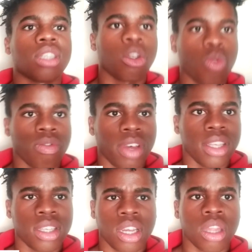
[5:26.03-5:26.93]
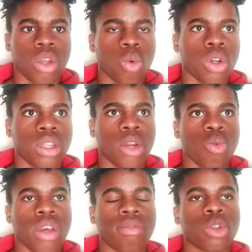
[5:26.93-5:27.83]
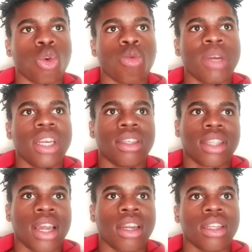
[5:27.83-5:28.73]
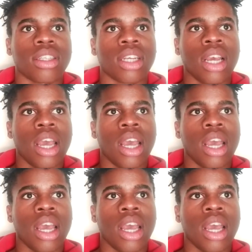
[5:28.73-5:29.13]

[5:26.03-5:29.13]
that we're facing in the world, that we have so many standards